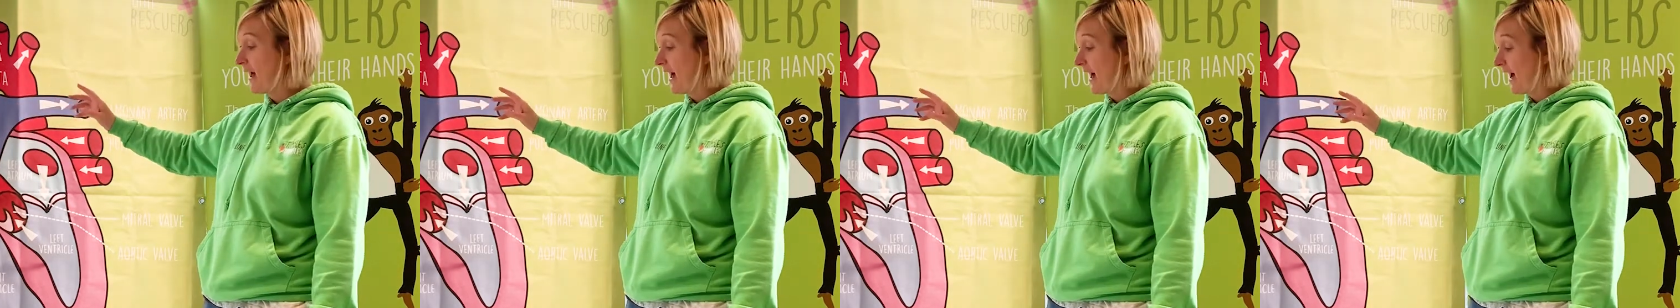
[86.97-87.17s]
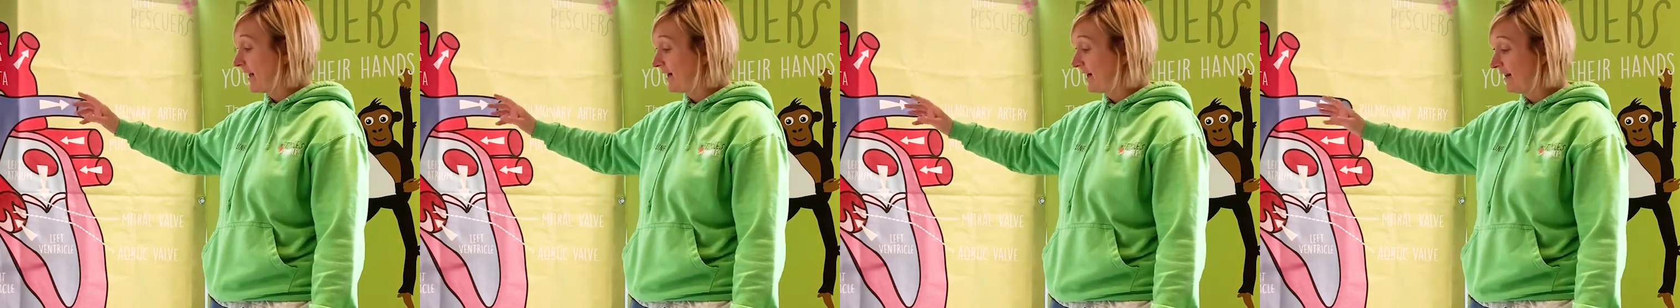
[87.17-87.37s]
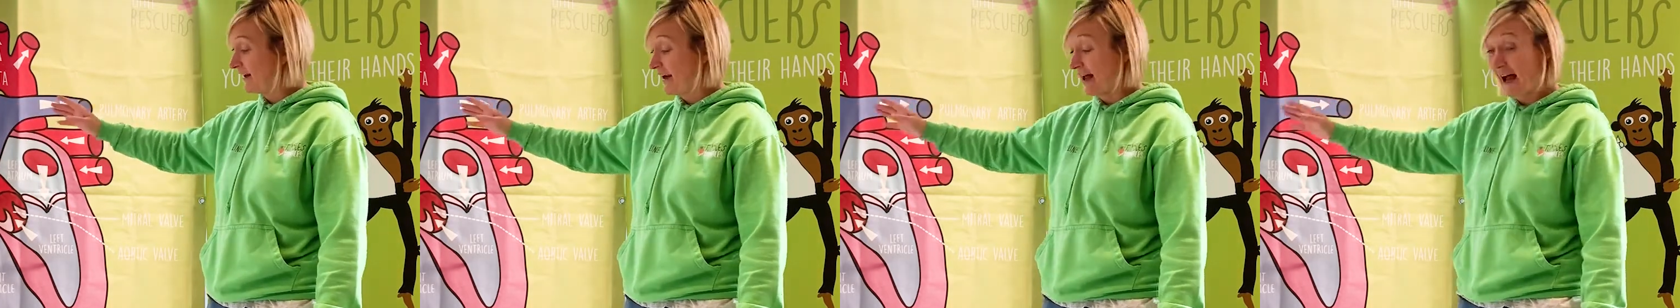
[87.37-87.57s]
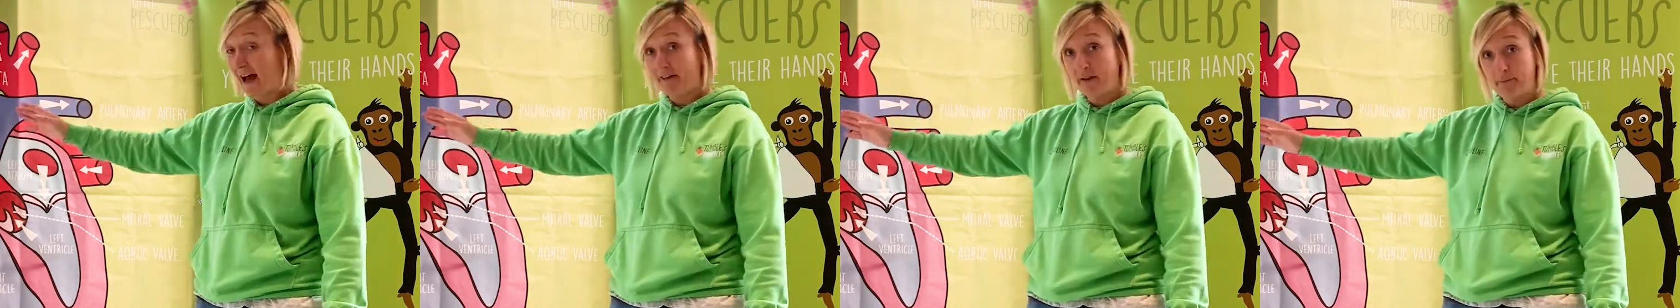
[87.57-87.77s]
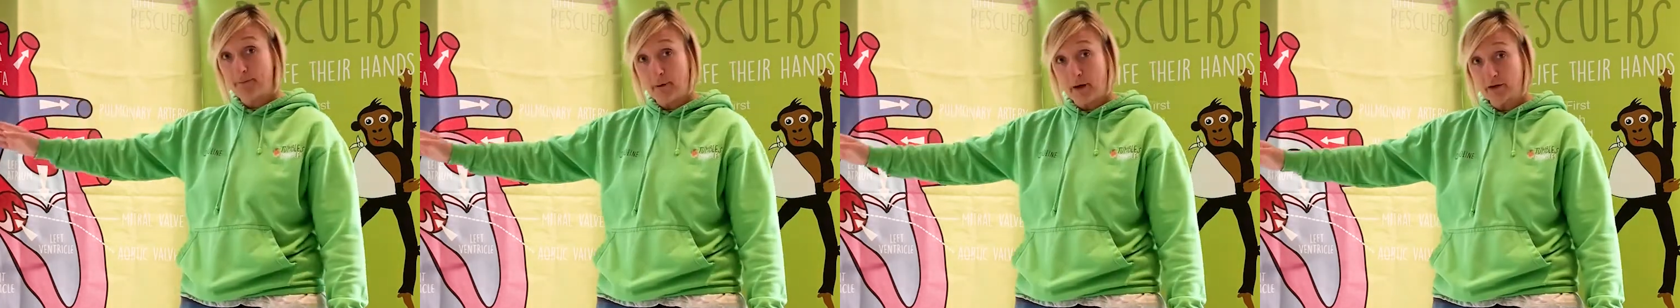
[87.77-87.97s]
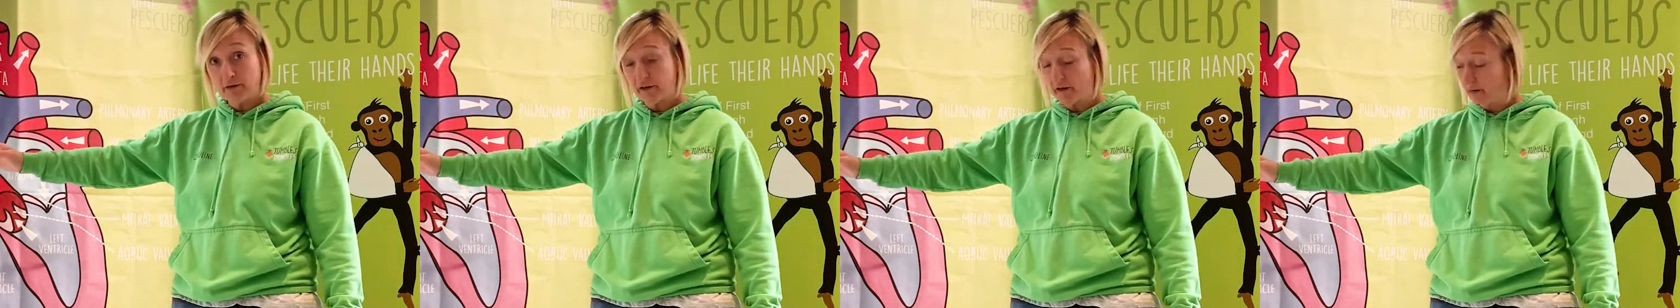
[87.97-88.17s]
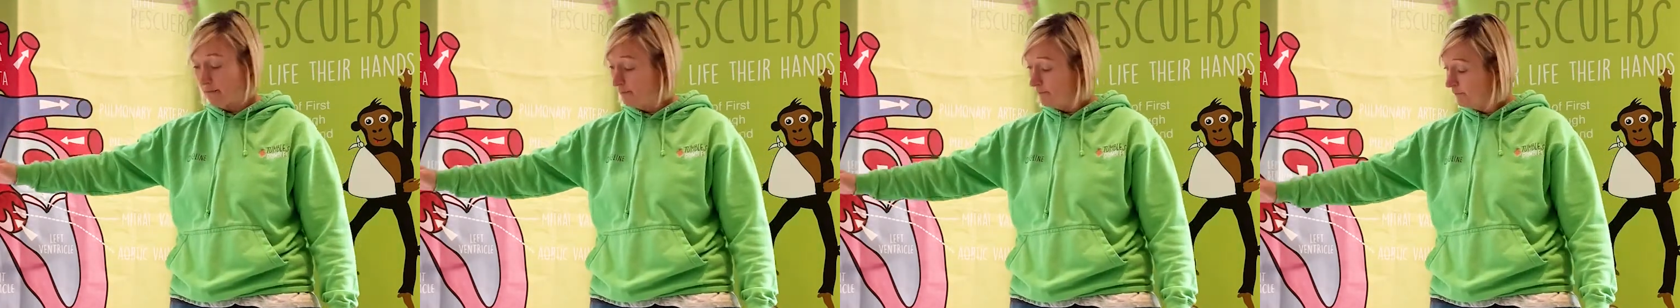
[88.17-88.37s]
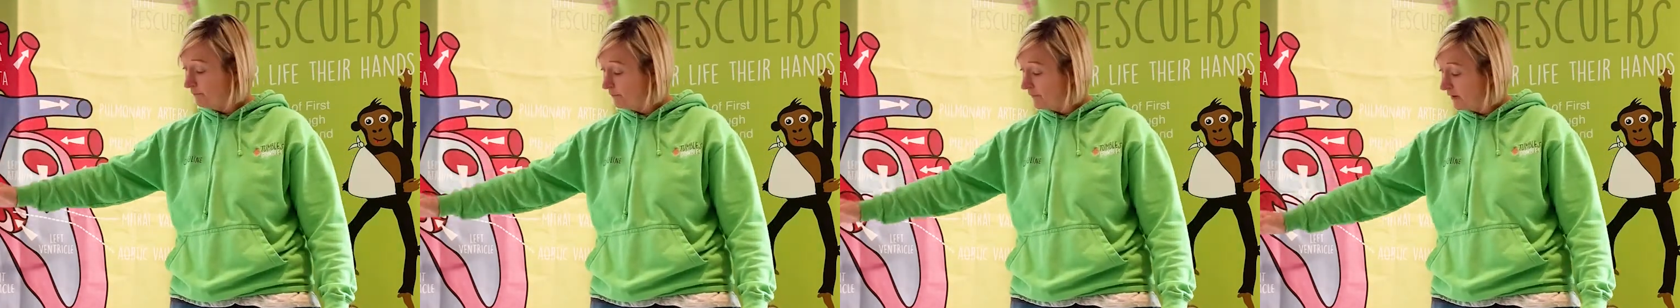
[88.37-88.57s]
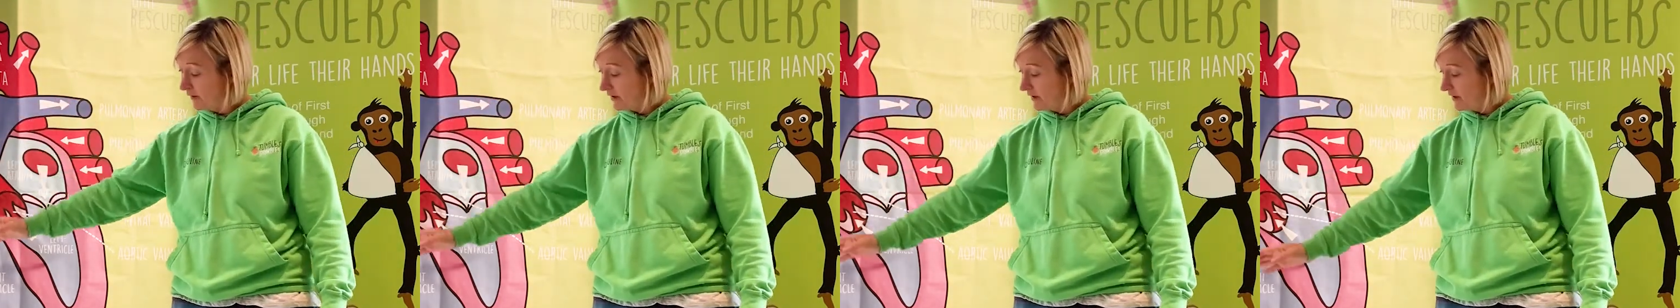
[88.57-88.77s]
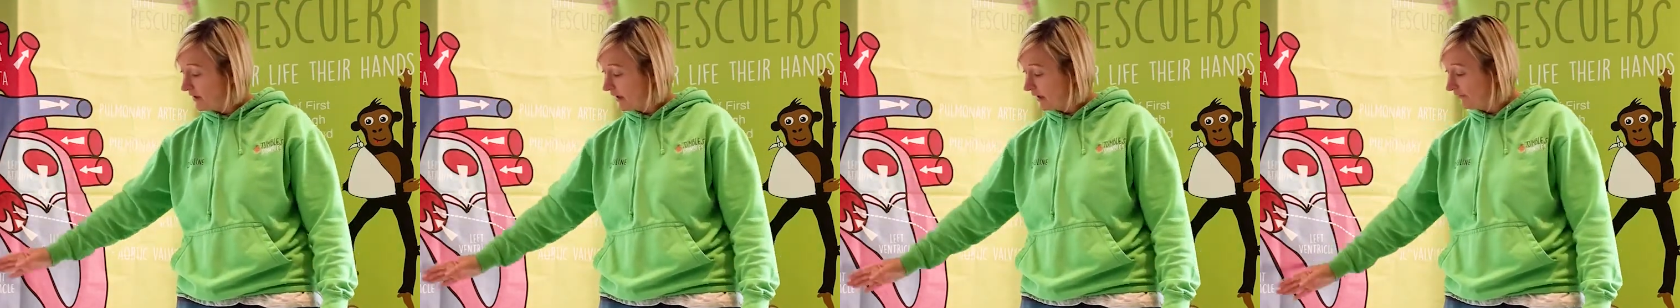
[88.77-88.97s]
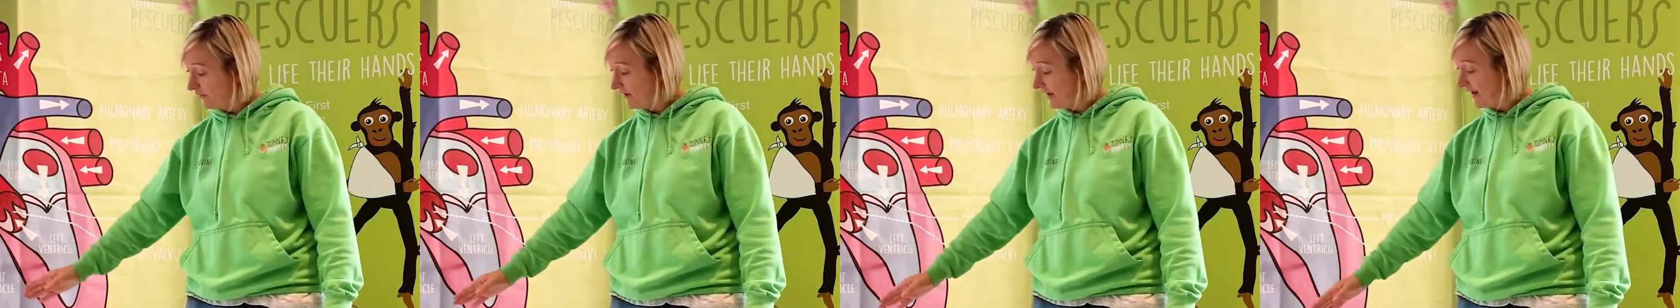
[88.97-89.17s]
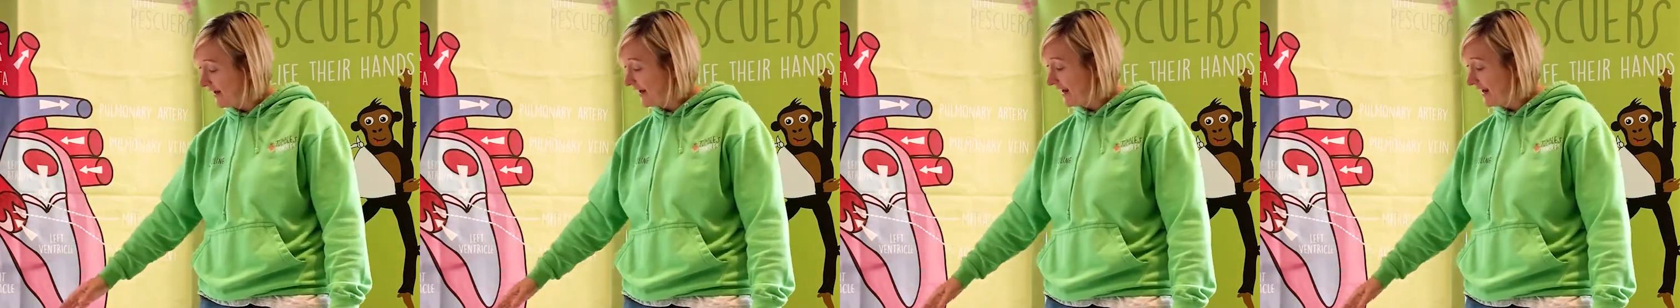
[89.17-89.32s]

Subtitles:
and then at the bottom it's a